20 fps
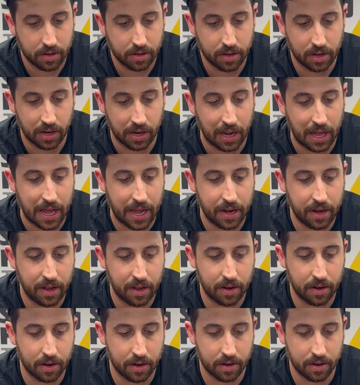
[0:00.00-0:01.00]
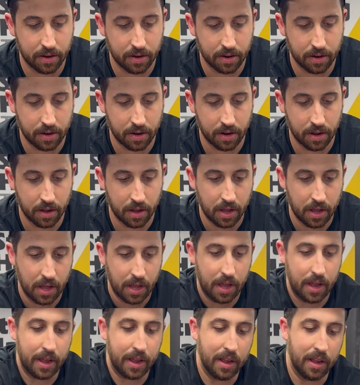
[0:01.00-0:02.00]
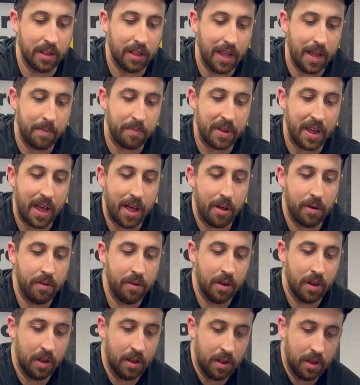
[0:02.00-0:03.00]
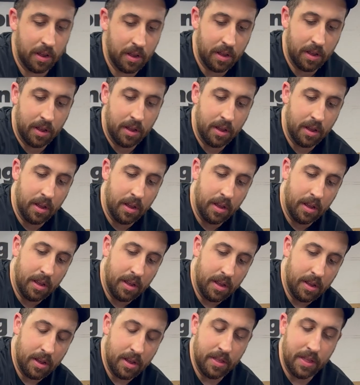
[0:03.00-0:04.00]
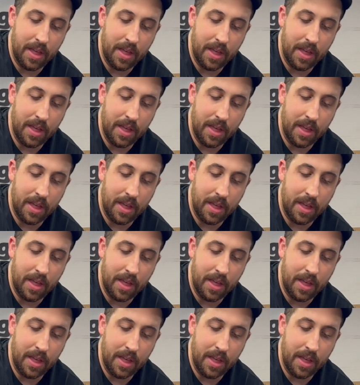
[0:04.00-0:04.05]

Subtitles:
align it, and I can clamp down, and